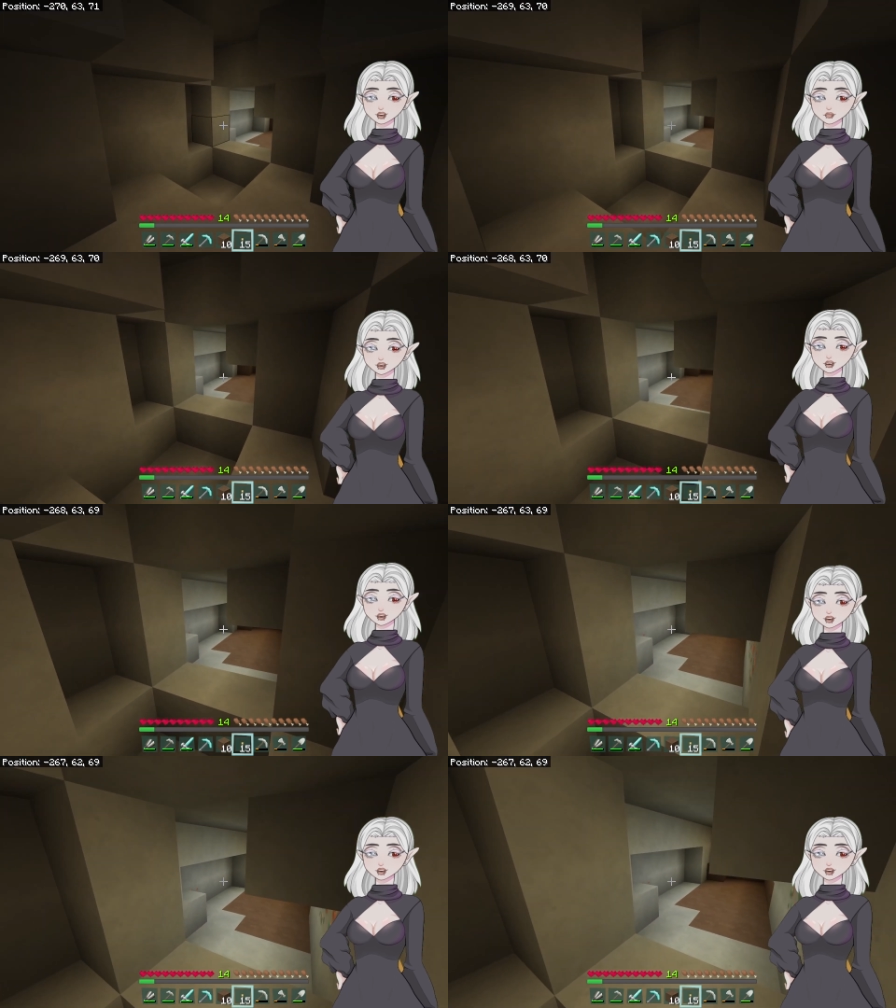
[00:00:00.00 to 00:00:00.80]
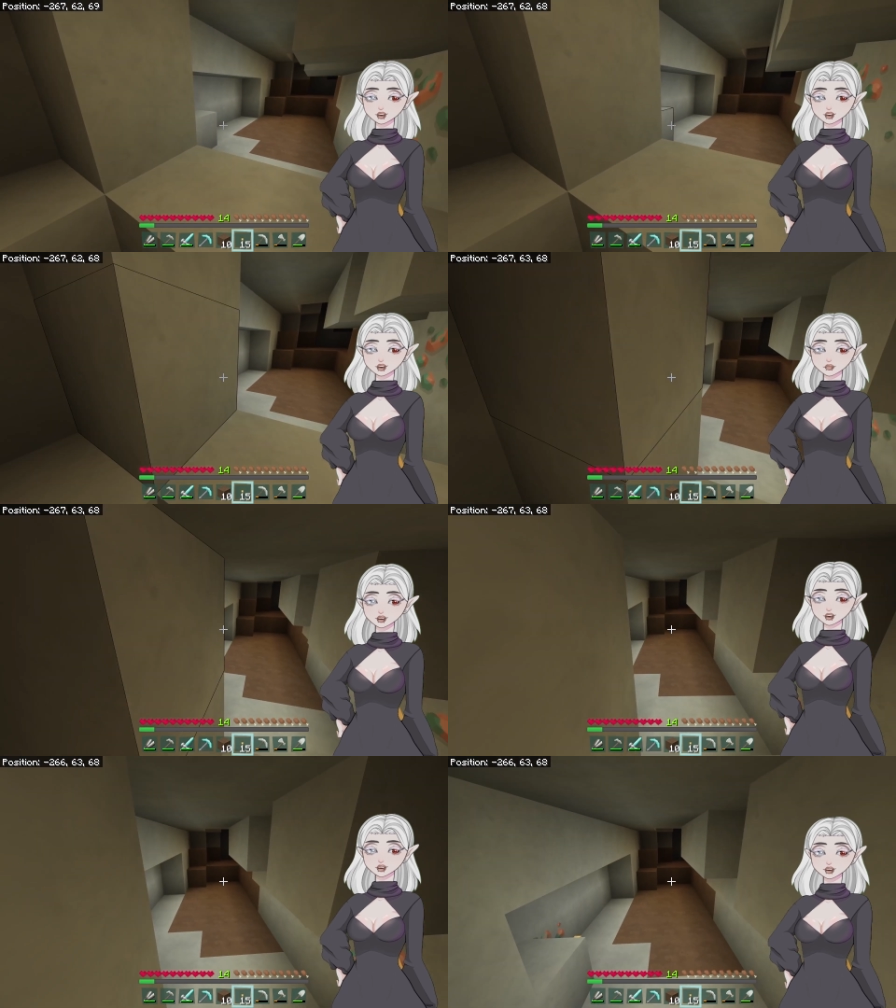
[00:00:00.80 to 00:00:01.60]
Also the price. I
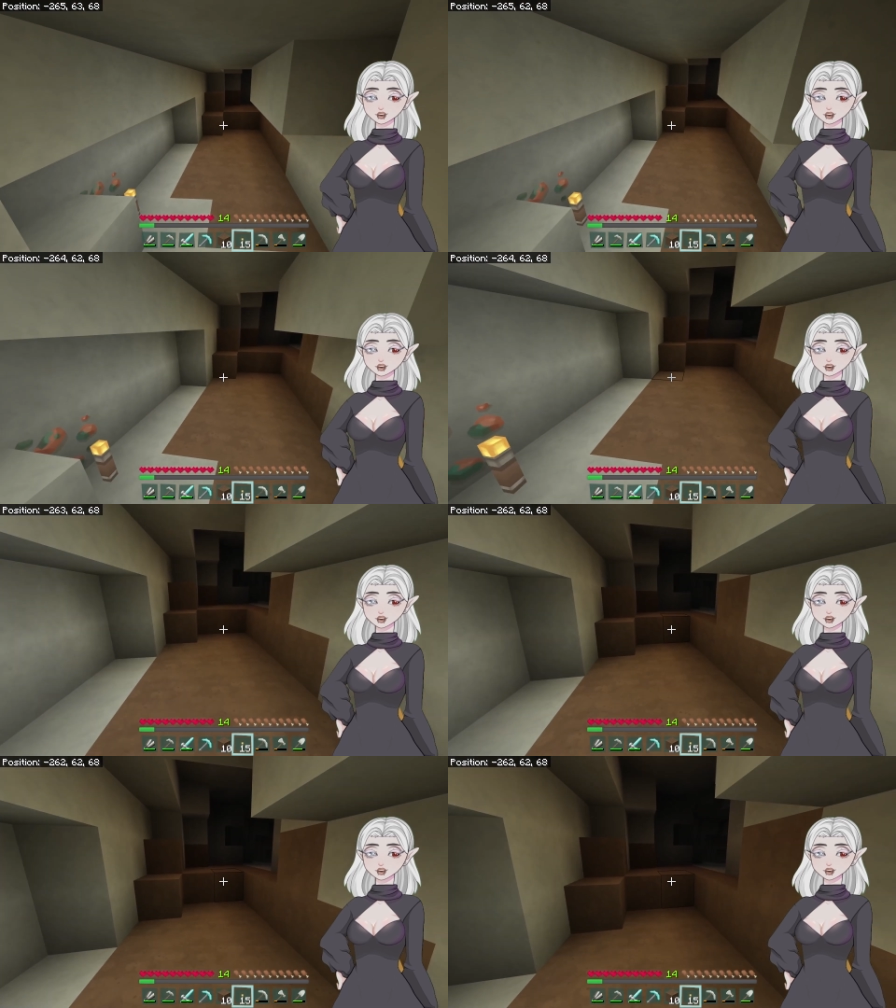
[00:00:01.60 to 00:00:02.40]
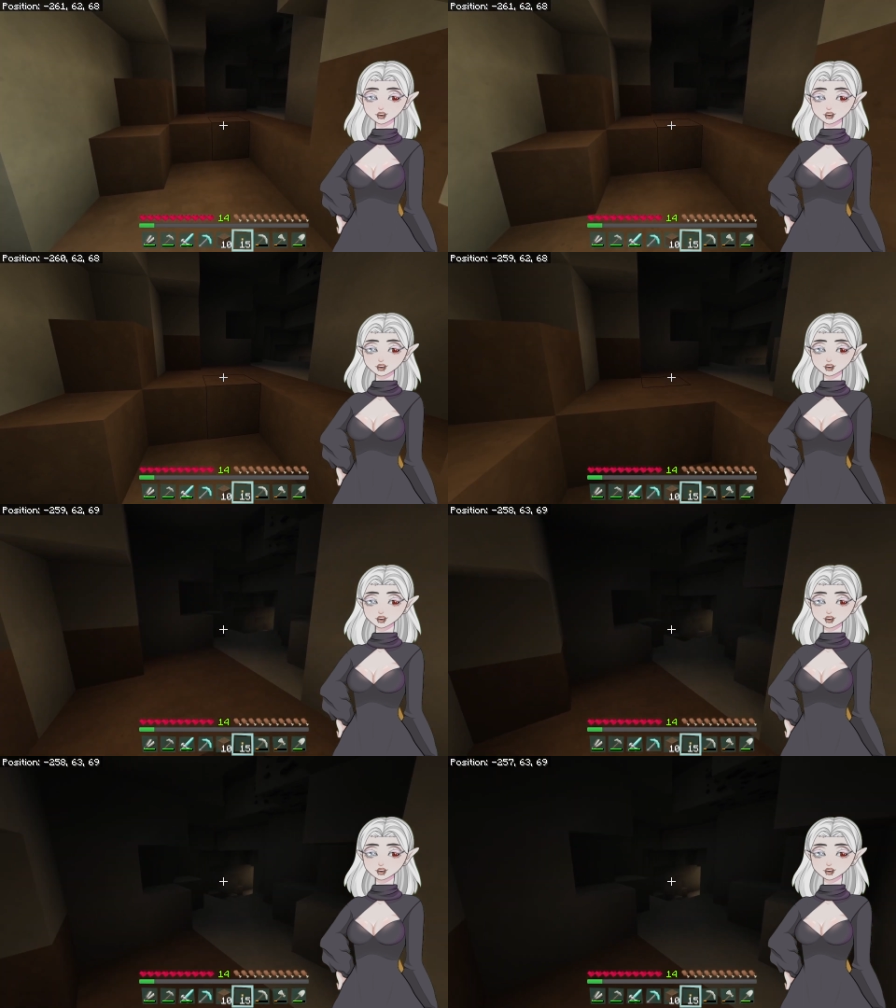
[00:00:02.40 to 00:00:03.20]
would be saving so much money if I didn't
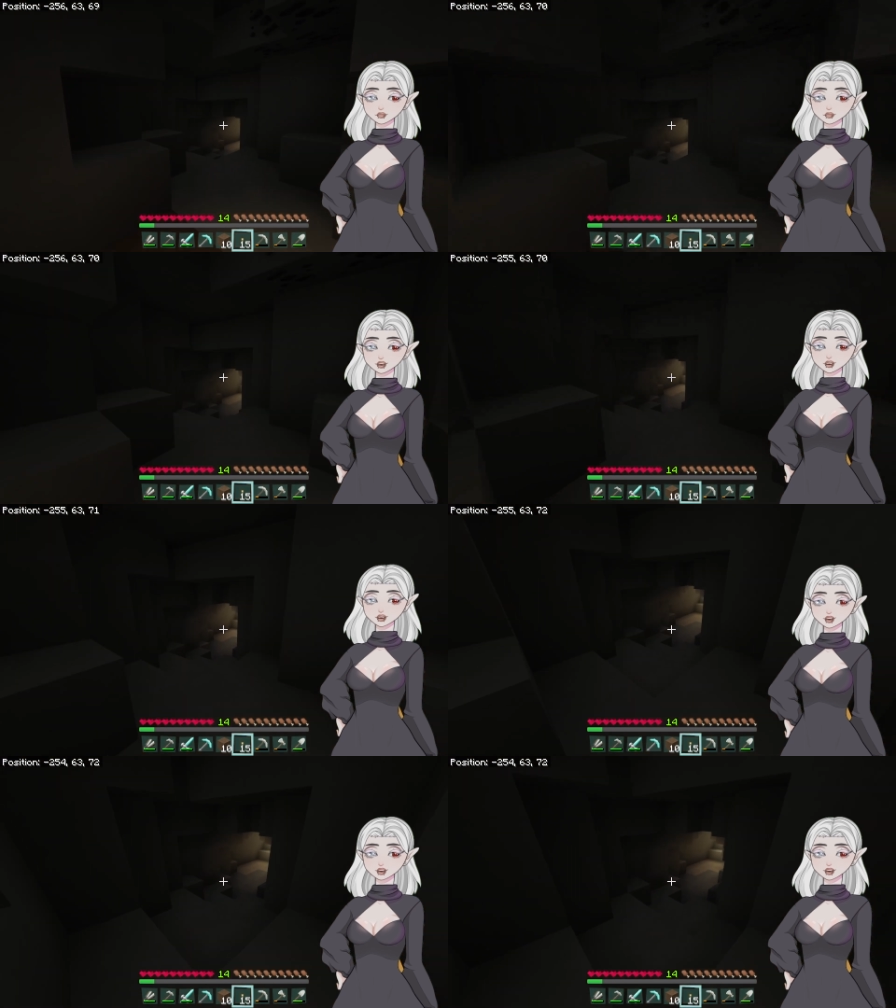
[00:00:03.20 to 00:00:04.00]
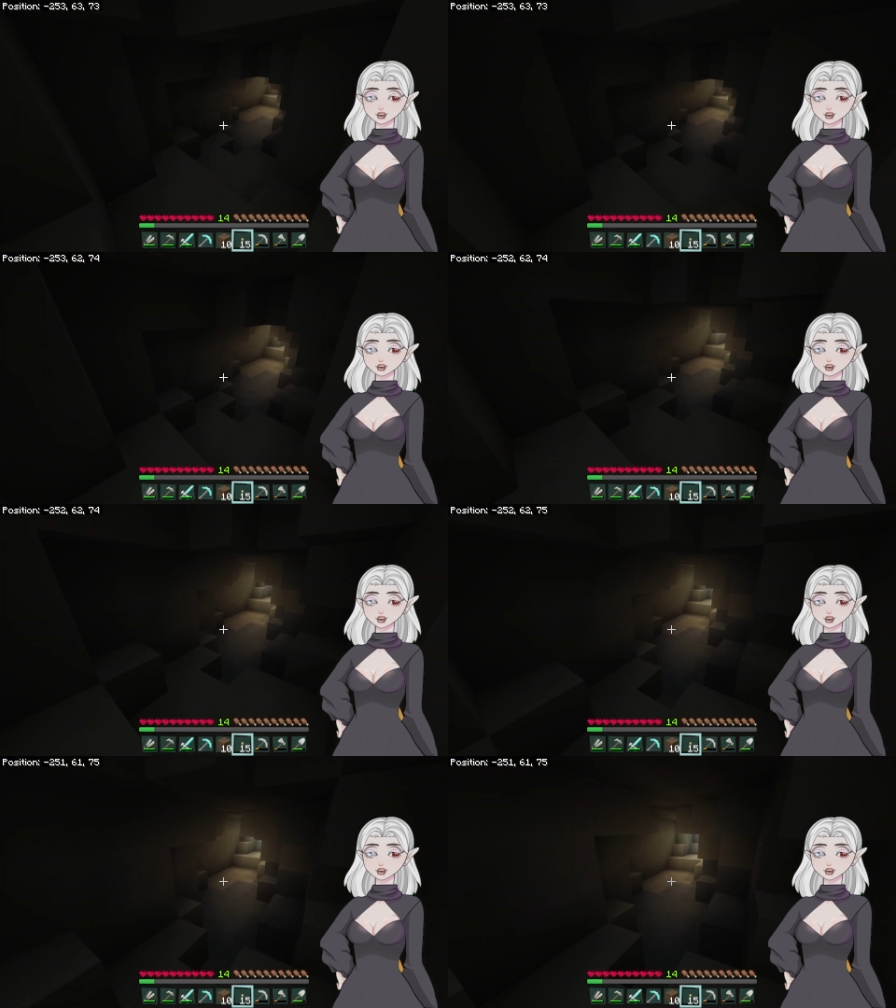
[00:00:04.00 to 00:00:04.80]
smoke. The thing is like,
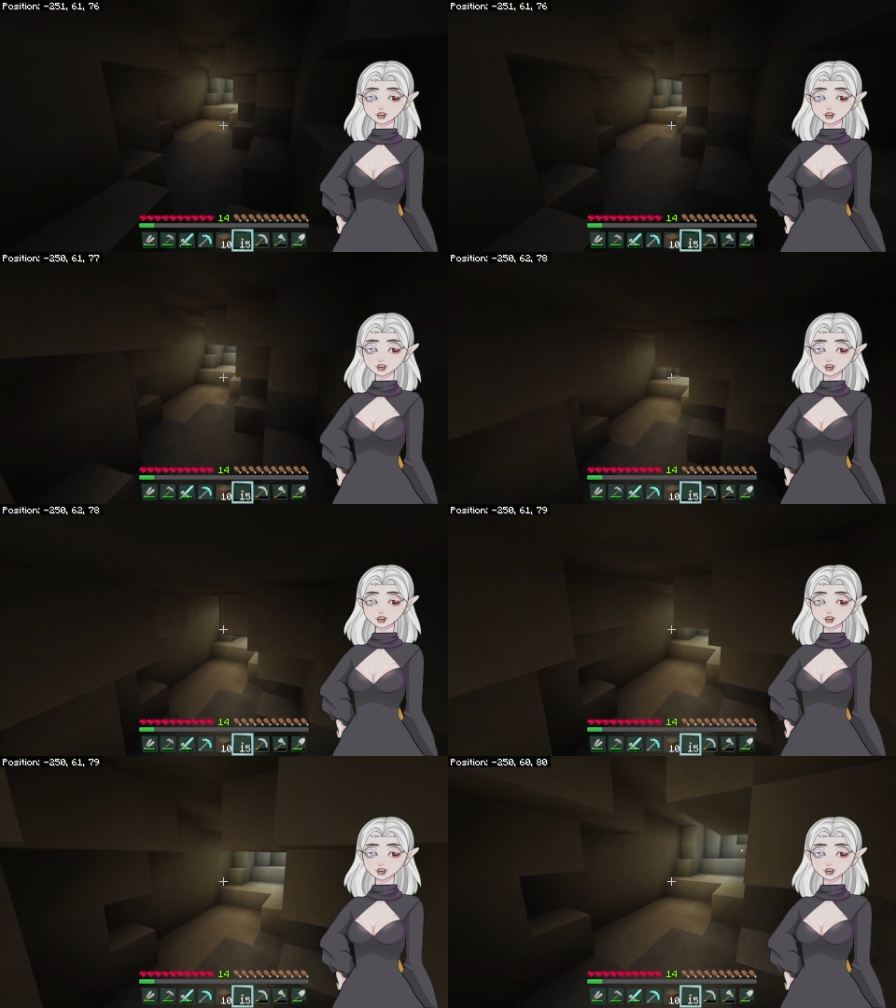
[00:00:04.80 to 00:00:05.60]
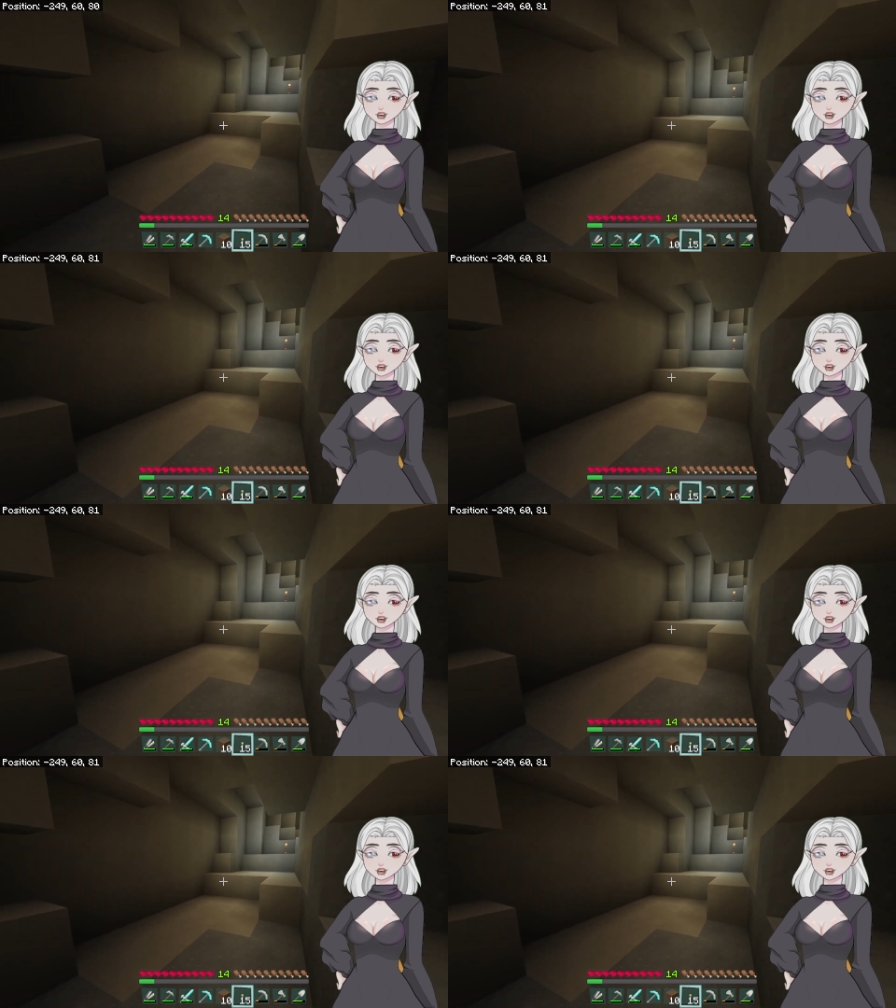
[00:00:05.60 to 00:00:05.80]
there is actually like,